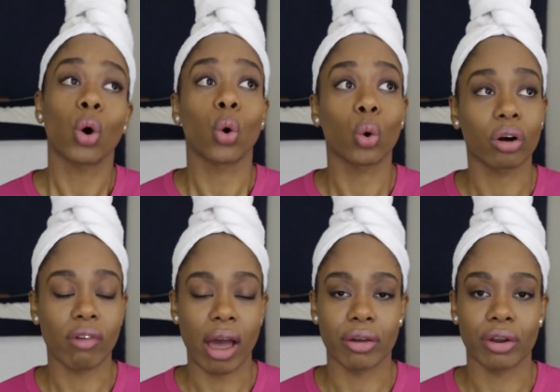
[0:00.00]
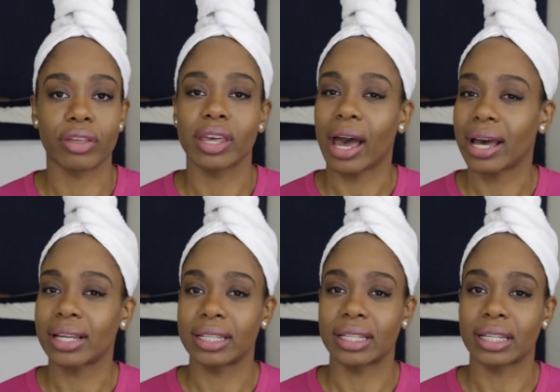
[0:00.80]
or rather the
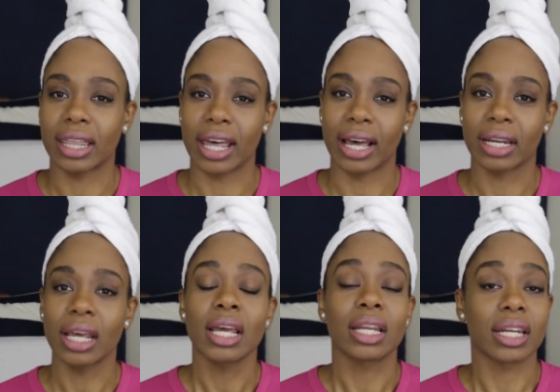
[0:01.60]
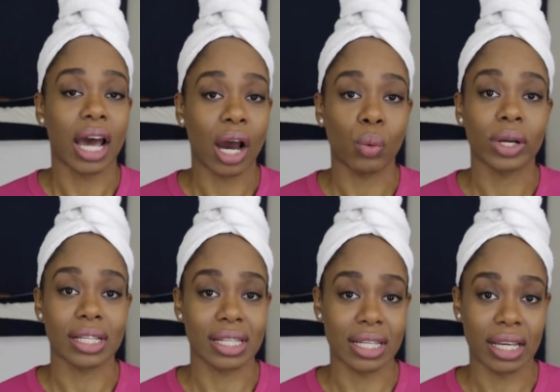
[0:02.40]
idea that not wanting
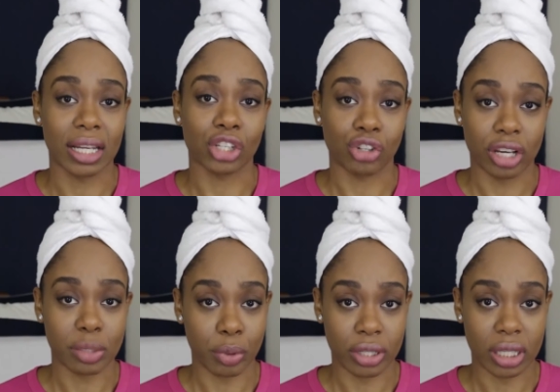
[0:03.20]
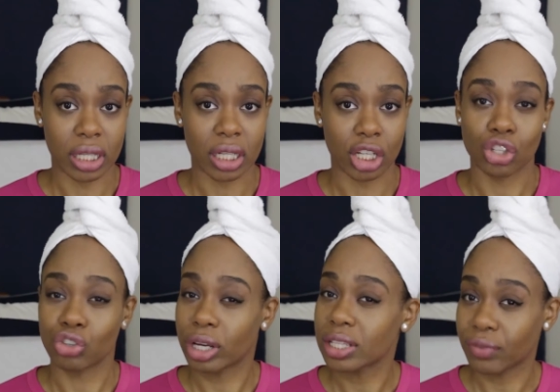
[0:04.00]
to date a trans person is
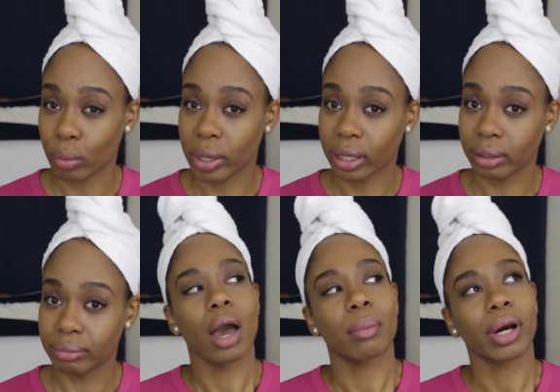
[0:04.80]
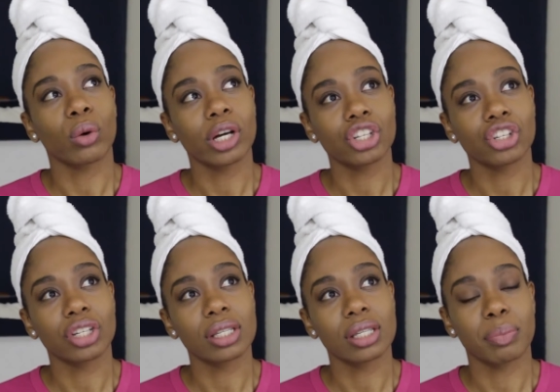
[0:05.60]
transphobic. And my
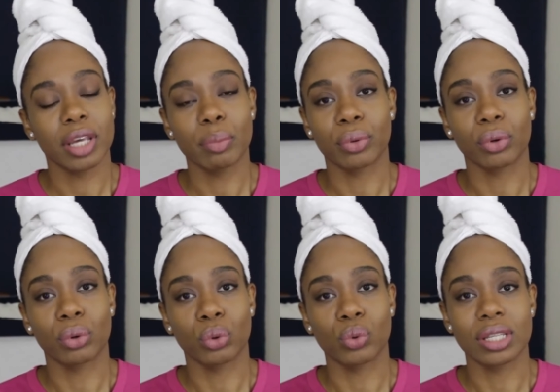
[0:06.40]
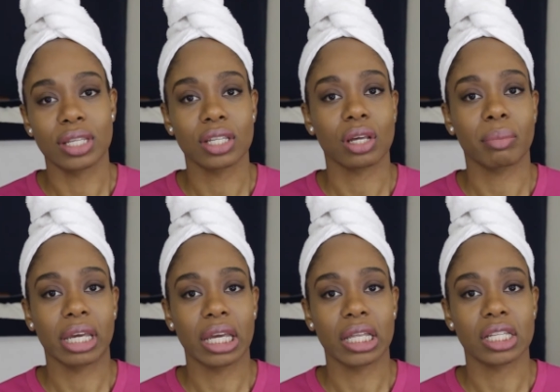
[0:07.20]
question to people who insist on
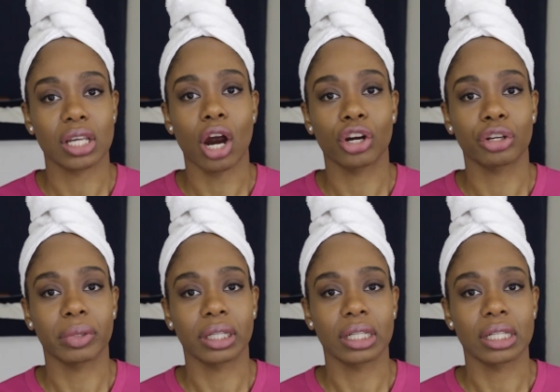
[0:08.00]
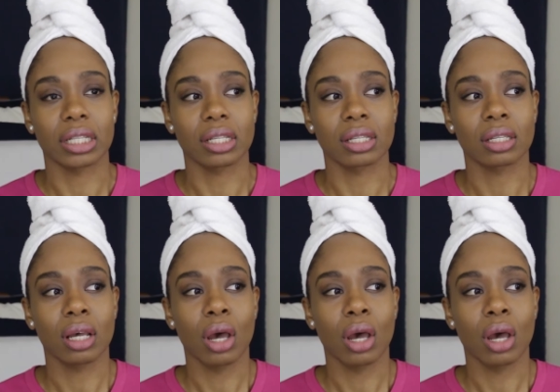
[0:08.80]
making this argument is,